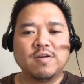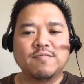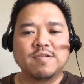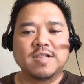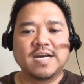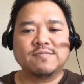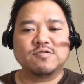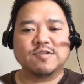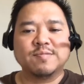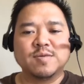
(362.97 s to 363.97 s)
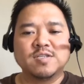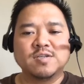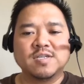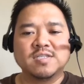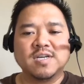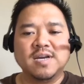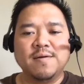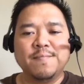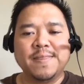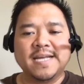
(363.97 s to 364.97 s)
for the live stream, but as you can see,
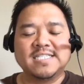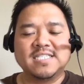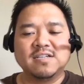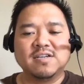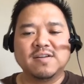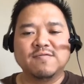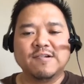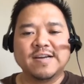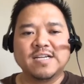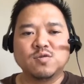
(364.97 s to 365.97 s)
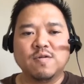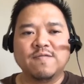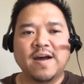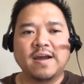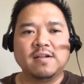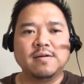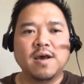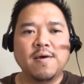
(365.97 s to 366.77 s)
it's still converting it to a file.